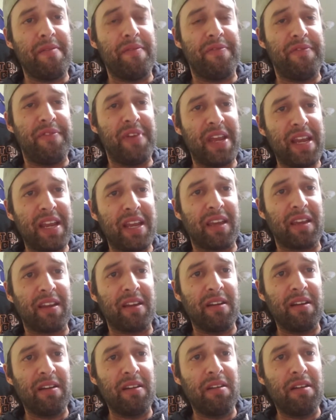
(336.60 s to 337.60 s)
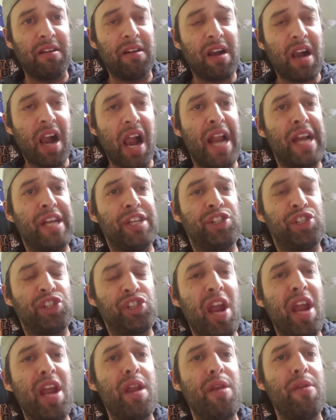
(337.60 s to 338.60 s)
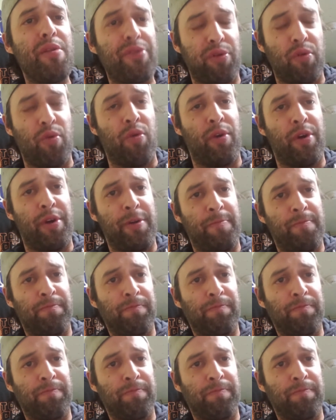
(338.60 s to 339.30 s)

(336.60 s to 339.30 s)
Vink and Shane Thorne.